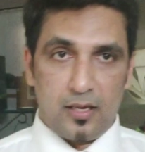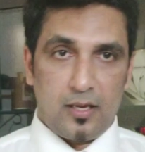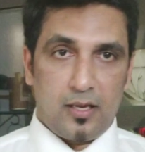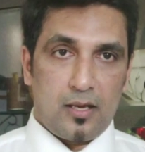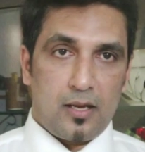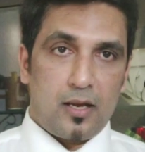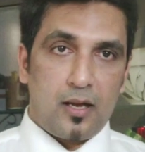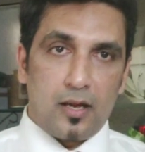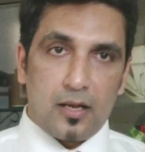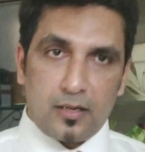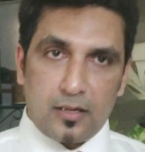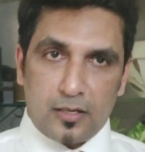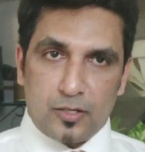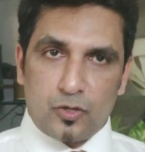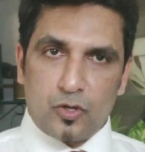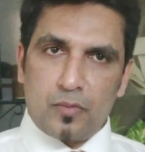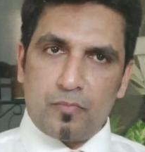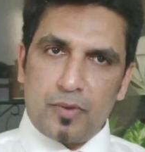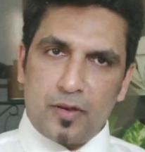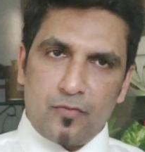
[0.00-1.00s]
and it
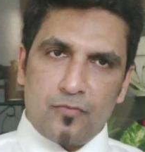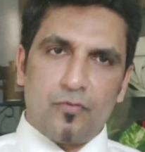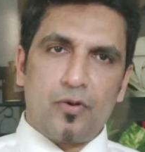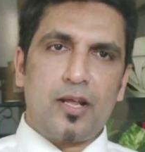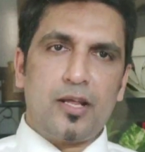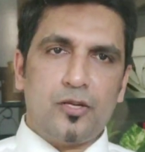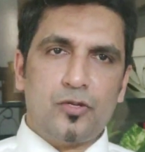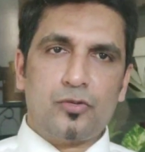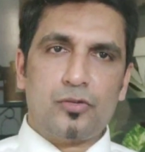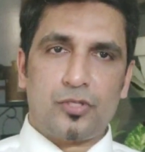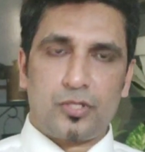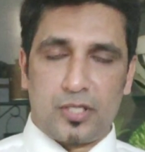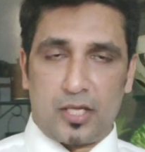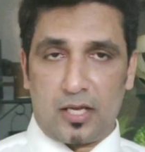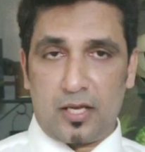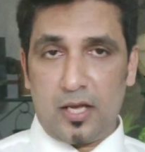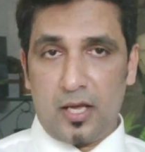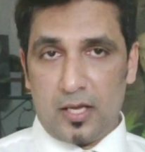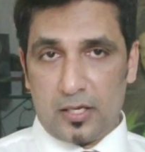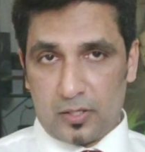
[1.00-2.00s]
will be very interesting
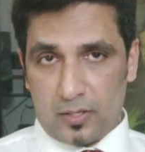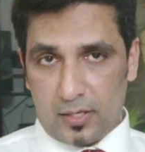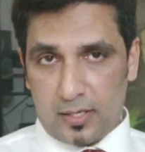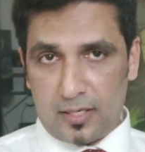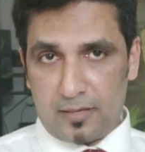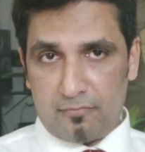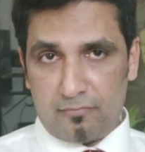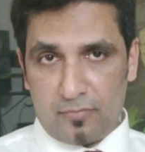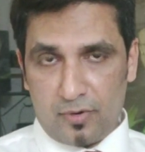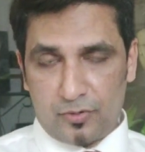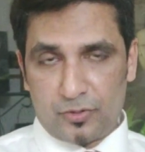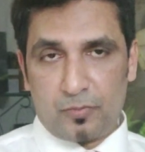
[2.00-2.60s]
to learn.